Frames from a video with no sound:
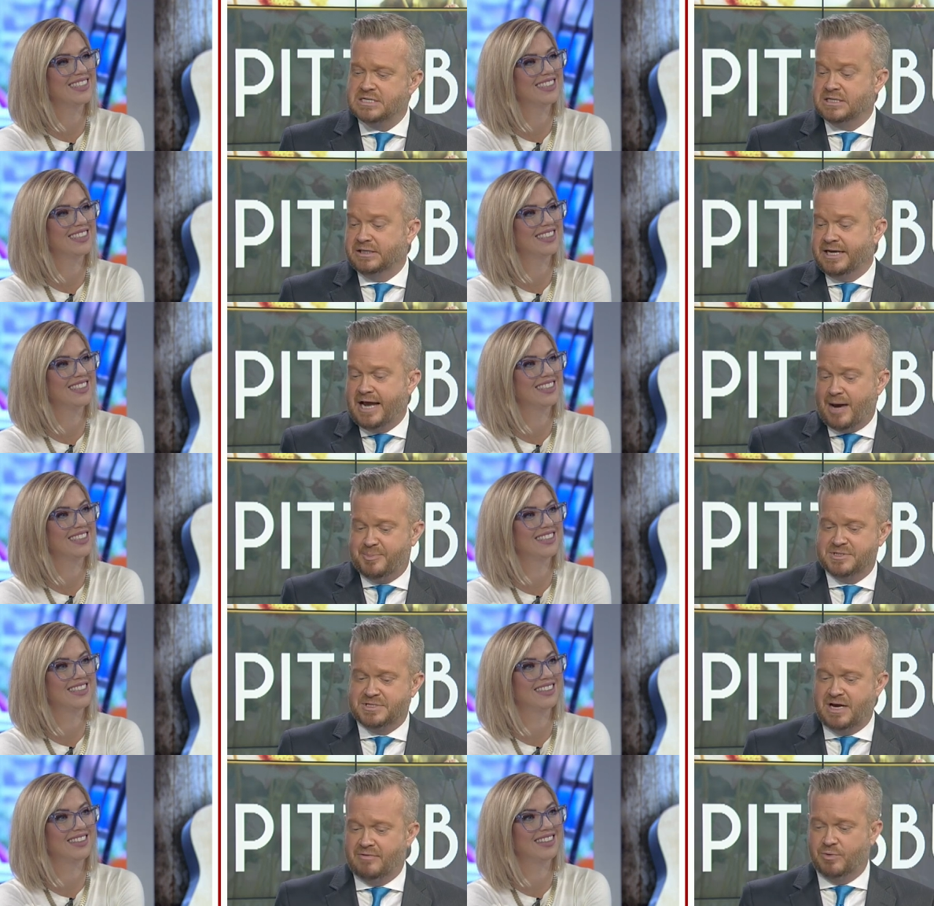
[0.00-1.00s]
Speaker 1: Selena
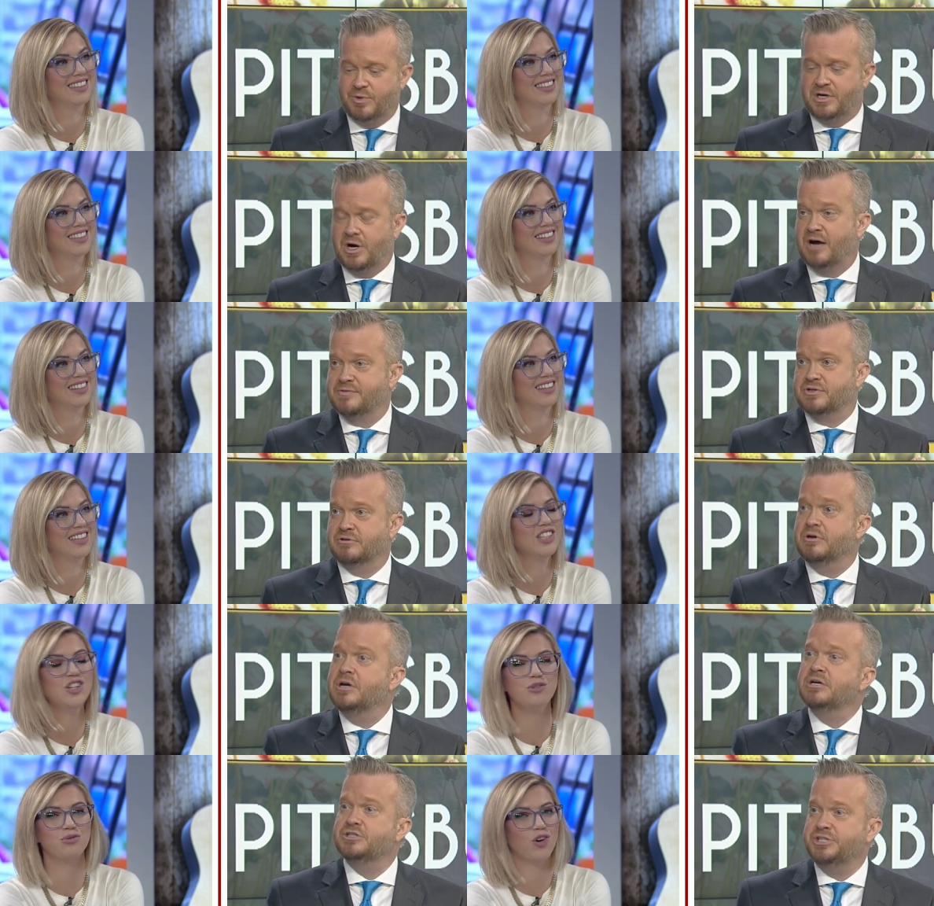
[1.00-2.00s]
happens to have the week off, so
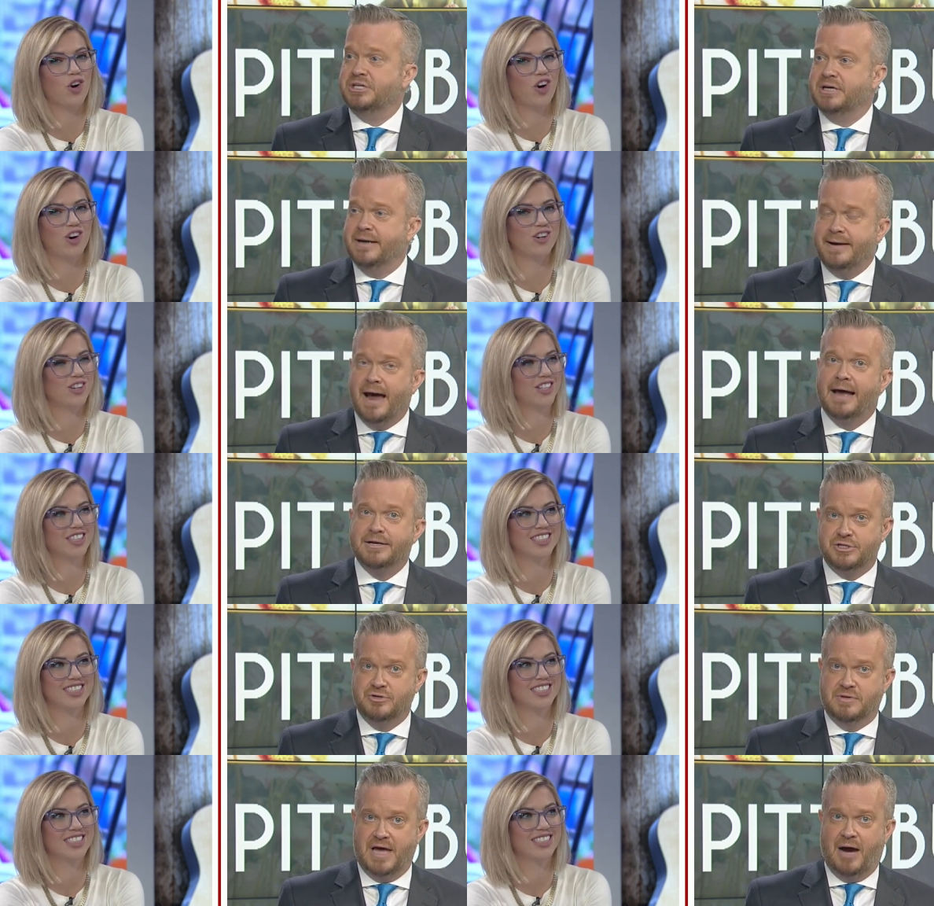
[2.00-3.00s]
she cannot
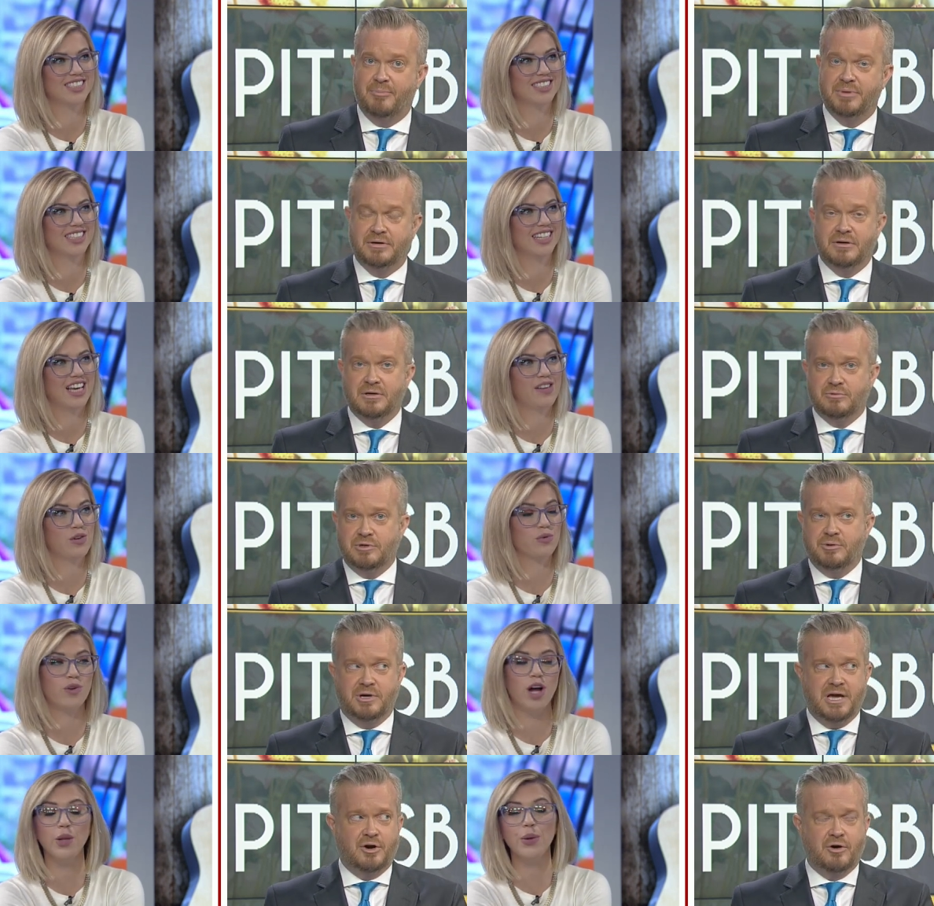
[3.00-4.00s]
do that, but we
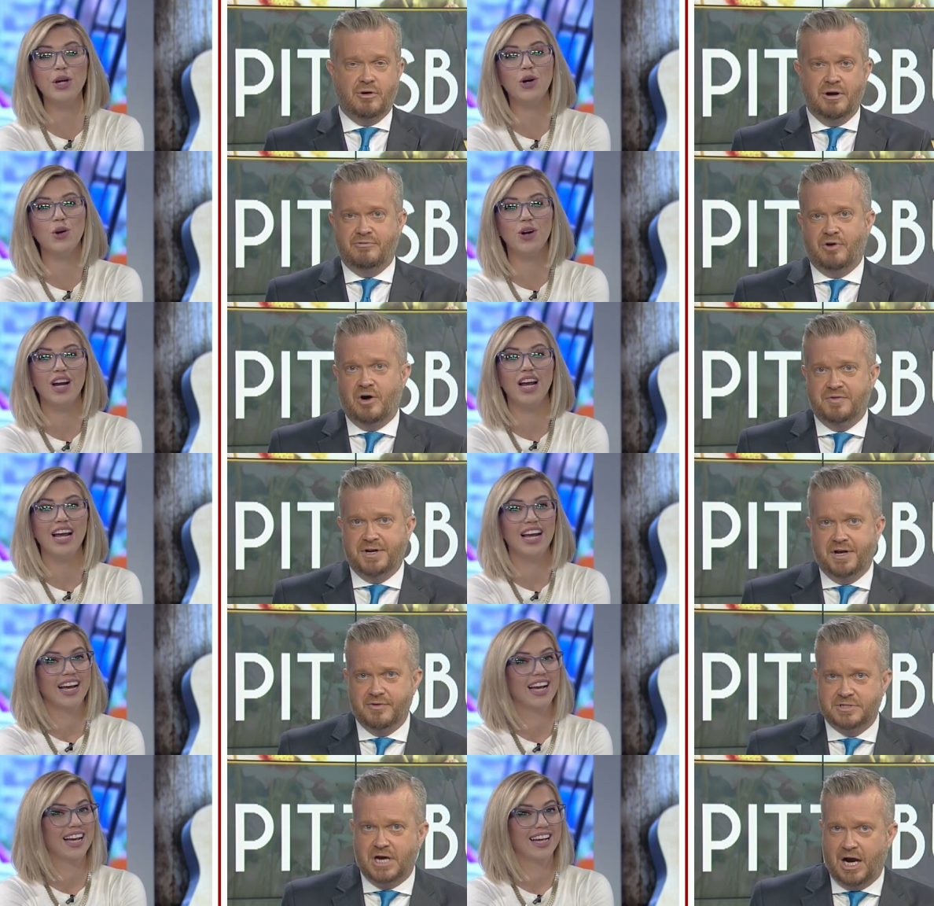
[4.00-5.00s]
will get her, her involved
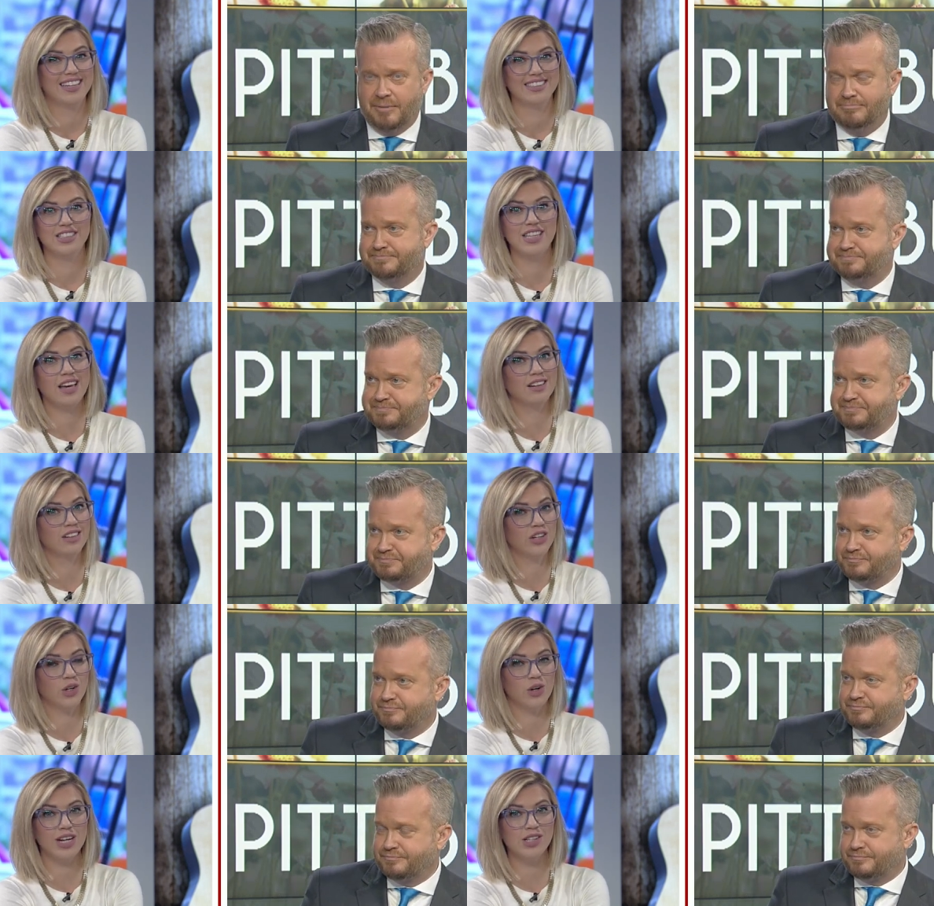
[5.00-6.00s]
another time.
Speaker 2: Take a look
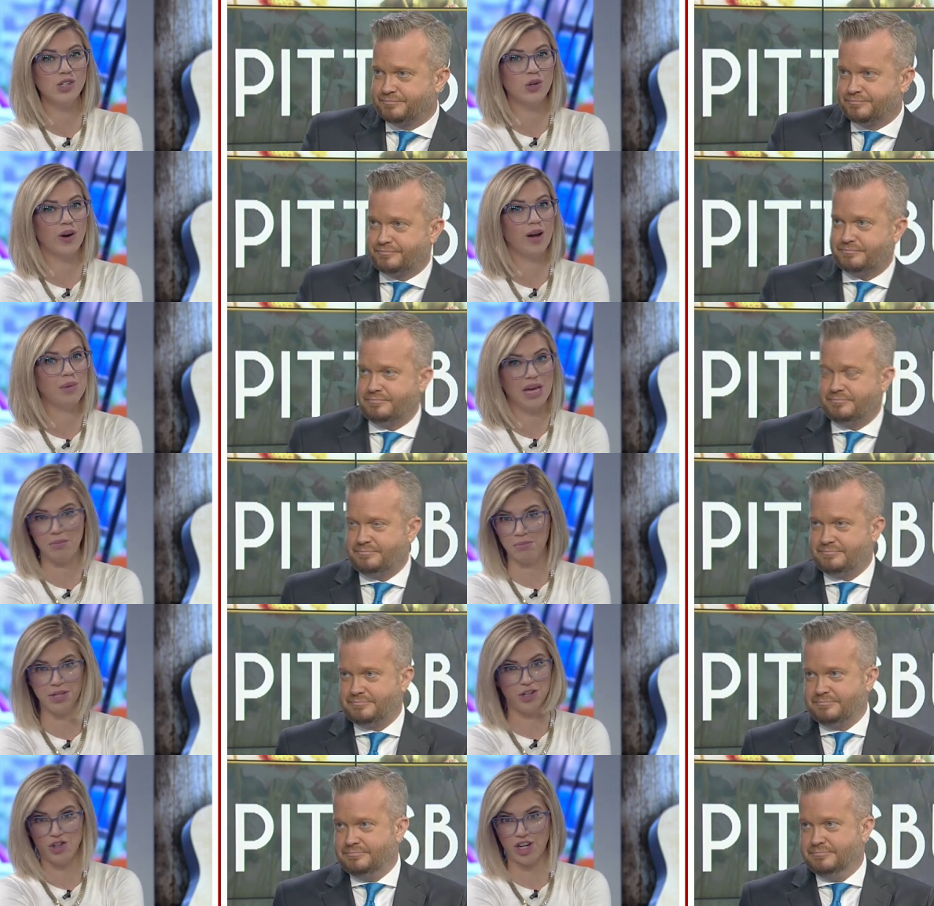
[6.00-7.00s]
at her Instagram and
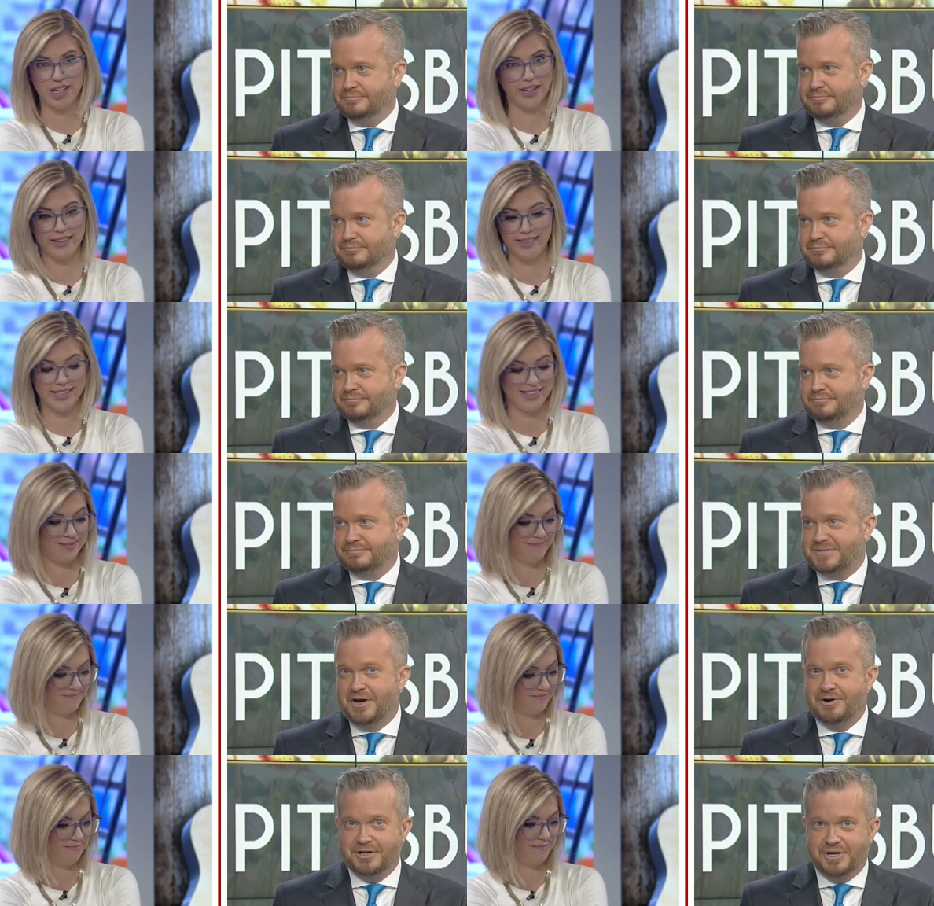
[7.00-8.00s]
be jealous.
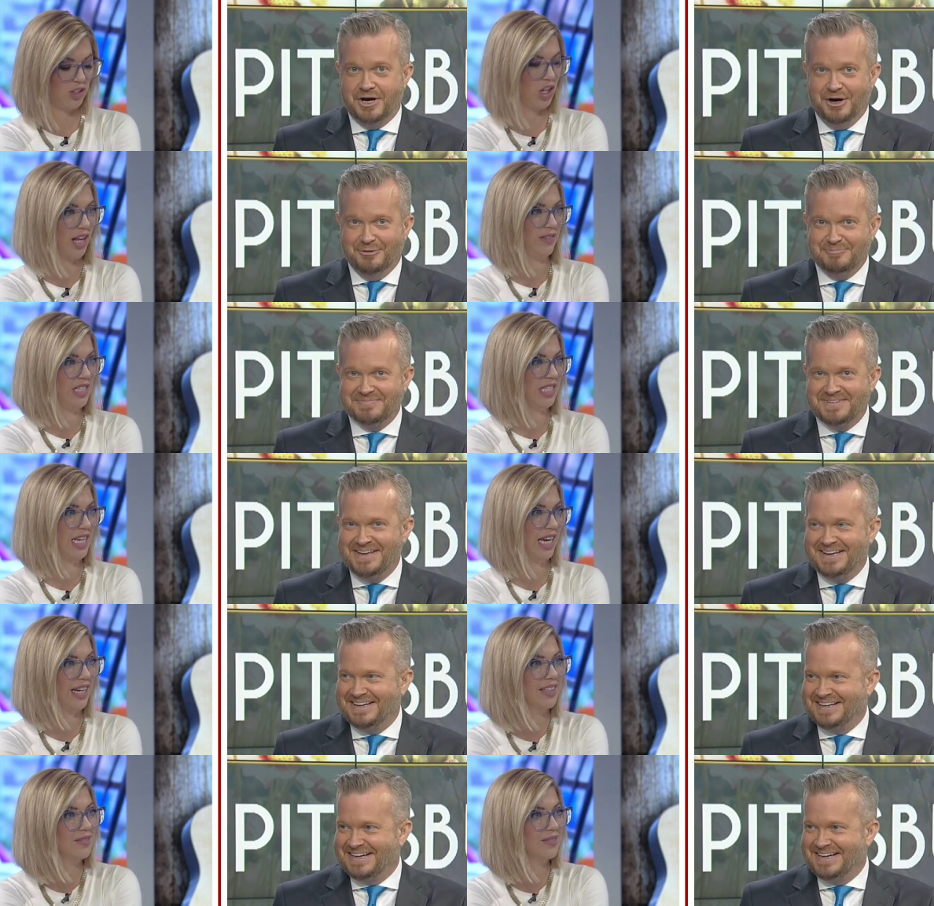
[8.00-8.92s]
There you go. That's all I have to say.